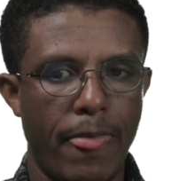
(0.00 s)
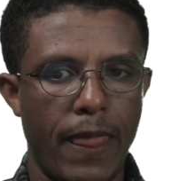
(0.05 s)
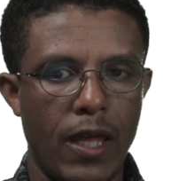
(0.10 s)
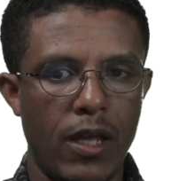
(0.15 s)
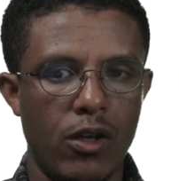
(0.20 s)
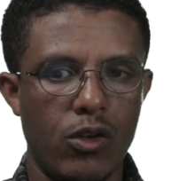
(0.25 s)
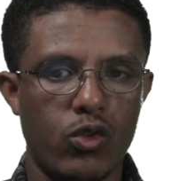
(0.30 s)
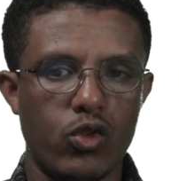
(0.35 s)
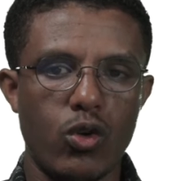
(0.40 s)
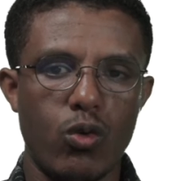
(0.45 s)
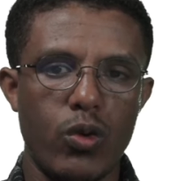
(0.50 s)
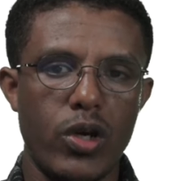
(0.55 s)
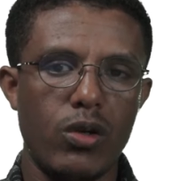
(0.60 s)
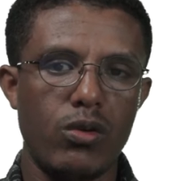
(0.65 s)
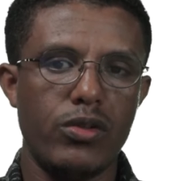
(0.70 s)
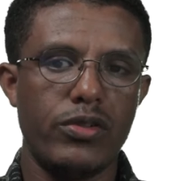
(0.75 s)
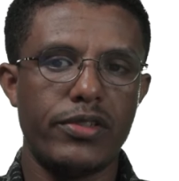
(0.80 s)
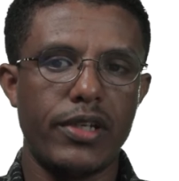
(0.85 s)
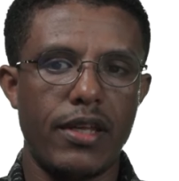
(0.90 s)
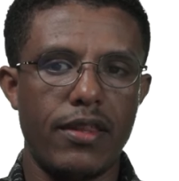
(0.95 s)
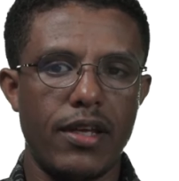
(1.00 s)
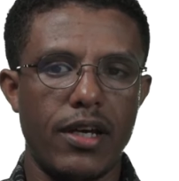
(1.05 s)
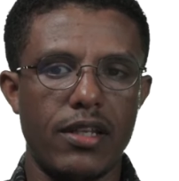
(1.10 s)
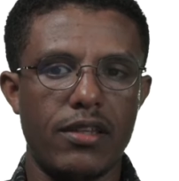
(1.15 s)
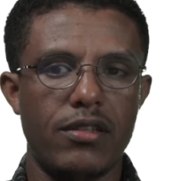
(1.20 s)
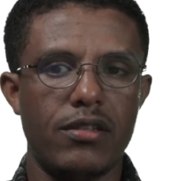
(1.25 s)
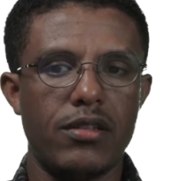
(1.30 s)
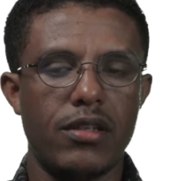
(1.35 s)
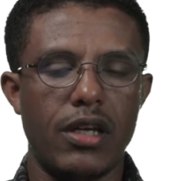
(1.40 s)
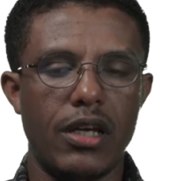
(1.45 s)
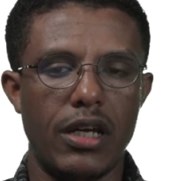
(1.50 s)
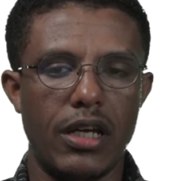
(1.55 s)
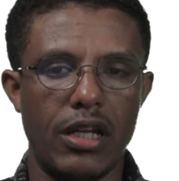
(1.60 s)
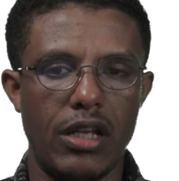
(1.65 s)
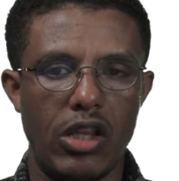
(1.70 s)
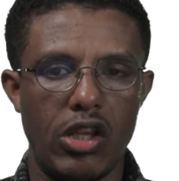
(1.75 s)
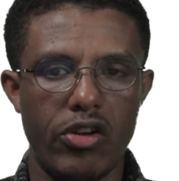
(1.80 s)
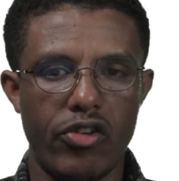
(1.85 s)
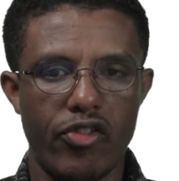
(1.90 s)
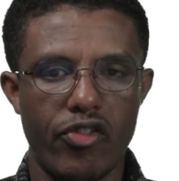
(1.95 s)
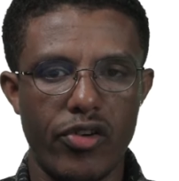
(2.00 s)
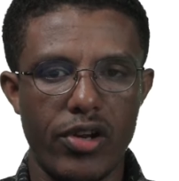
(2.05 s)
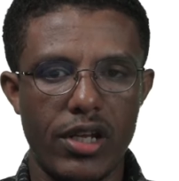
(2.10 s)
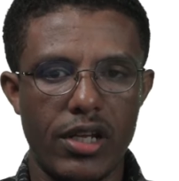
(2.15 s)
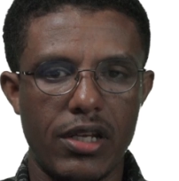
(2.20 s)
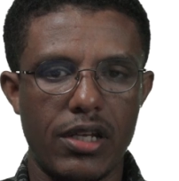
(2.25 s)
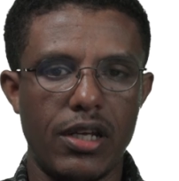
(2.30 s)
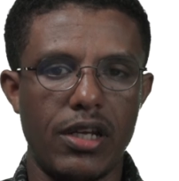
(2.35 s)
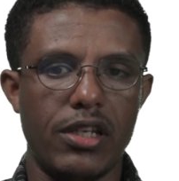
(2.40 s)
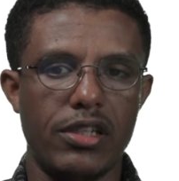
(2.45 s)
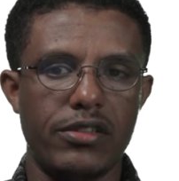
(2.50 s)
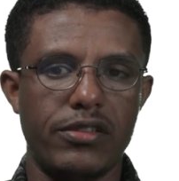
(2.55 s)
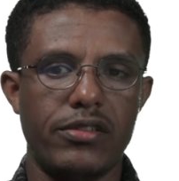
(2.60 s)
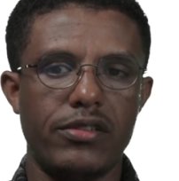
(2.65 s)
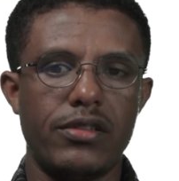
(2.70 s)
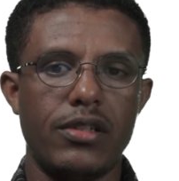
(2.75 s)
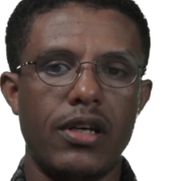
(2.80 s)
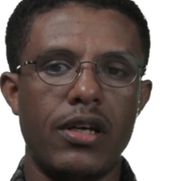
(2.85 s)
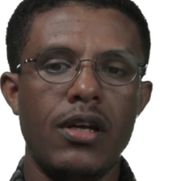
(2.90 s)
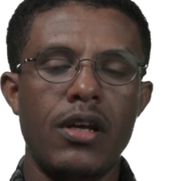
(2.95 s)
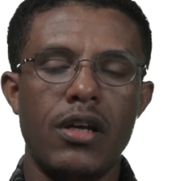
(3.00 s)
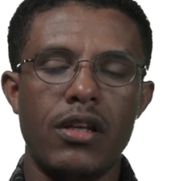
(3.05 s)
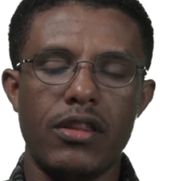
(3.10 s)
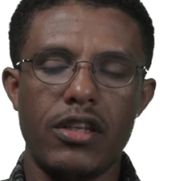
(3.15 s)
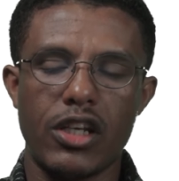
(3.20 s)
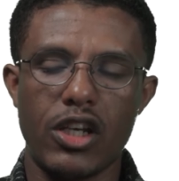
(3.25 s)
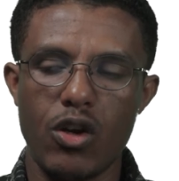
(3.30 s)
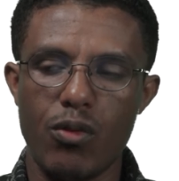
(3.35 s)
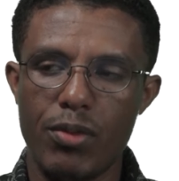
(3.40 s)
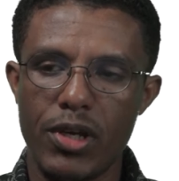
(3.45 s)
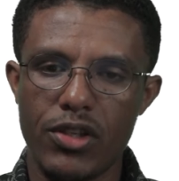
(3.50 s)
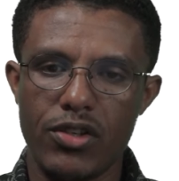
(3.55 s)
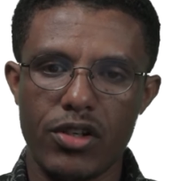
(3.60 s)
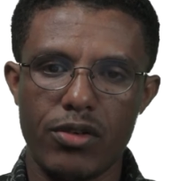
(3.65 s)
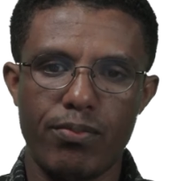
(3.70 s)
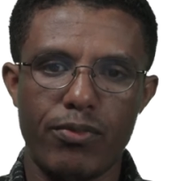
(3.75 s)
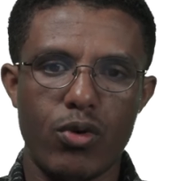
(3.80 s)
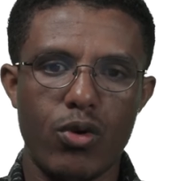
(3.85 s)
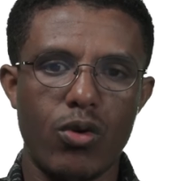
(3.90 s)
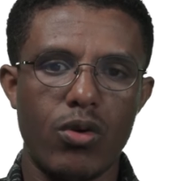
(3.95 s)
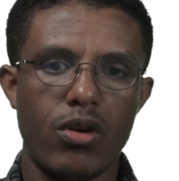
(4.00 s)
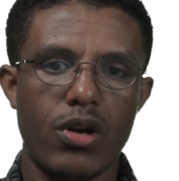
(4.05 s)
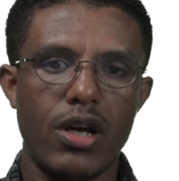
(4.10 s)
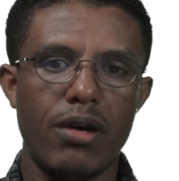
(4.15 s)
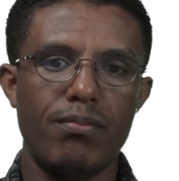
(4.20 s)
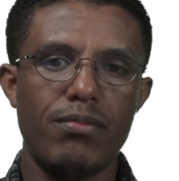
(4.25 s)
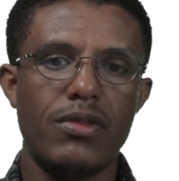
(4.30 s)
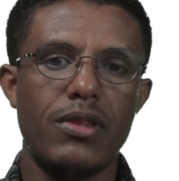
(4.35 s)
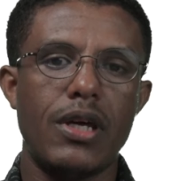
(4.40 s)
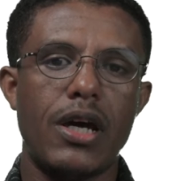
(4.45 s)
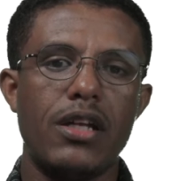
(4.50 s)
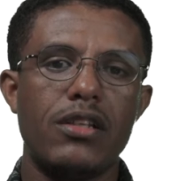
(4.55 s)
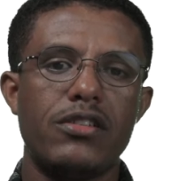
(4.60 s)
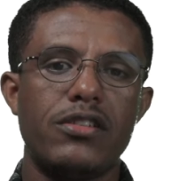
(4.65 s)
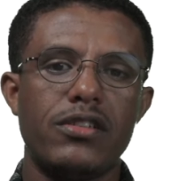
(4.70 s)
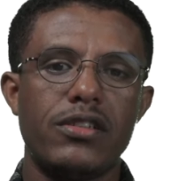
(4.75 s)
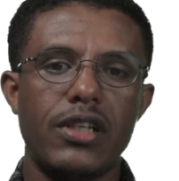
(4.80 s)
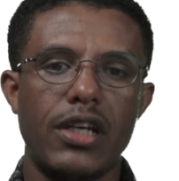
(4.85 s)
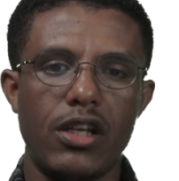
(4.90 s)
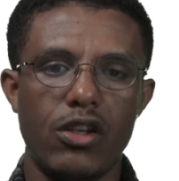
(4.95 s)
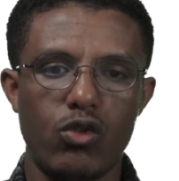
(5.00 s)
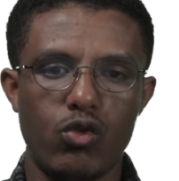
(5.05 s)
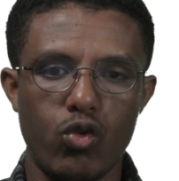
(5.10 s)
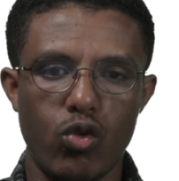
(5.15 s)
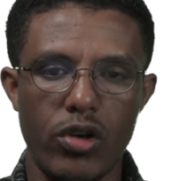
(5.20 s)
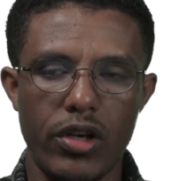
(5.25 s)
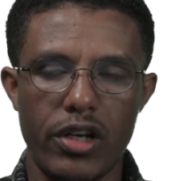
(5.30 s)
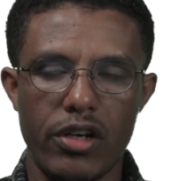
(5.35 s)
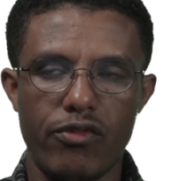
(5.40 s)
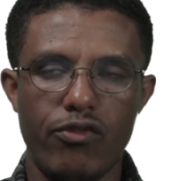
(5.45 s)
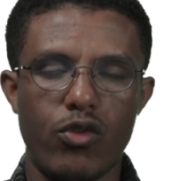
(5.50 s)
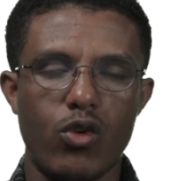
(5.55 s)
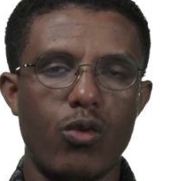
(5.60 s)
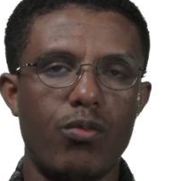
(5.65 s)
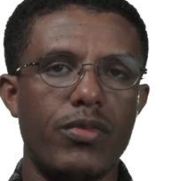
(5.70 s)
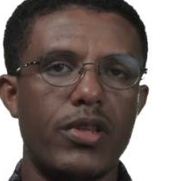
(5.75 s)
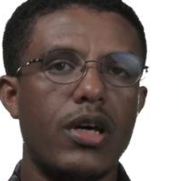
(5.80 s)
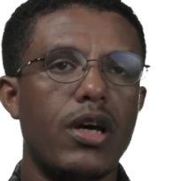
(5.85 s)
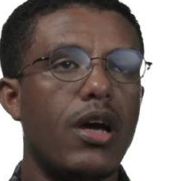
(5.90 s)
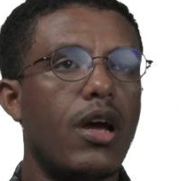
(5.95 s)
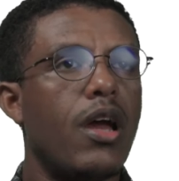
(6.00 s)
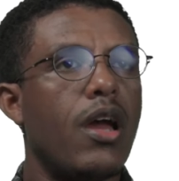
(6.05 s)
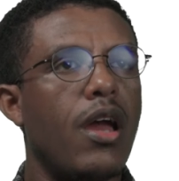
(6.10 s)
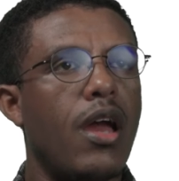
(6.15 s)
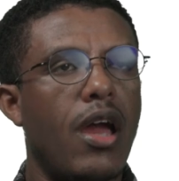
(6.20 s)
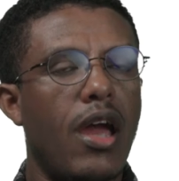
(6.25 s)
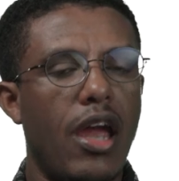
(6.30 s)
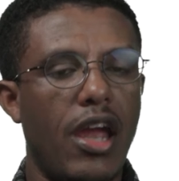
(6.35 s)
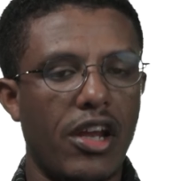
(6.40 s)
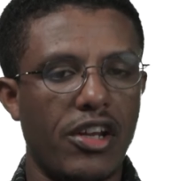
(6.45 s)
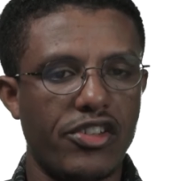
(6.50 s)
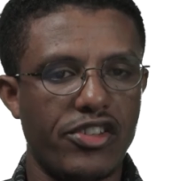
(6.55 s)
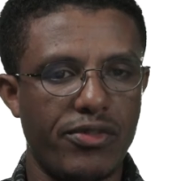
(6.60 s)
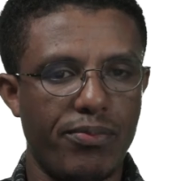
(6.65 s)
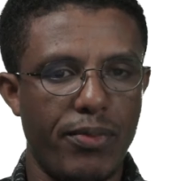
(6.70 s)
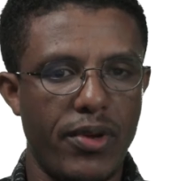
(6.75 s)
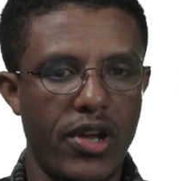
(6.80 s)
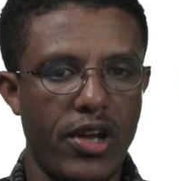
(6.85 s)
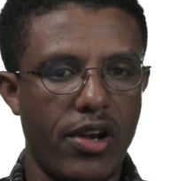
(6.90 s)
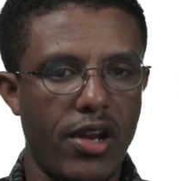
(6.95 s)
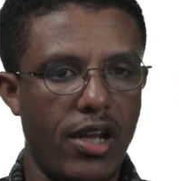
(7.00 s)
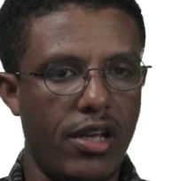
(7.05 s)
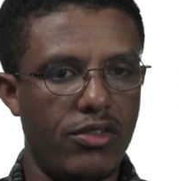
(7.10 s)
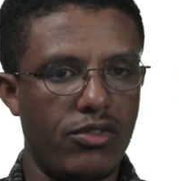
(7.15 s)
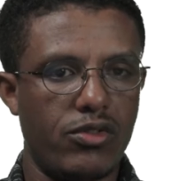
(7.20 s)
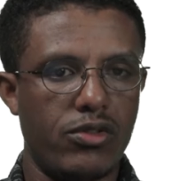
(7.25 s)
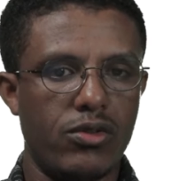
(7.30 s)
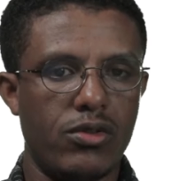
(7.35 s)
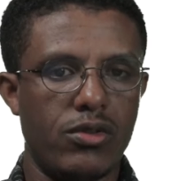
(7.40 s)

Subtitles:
So when we say that learning is the computer program that's said to learn from the experience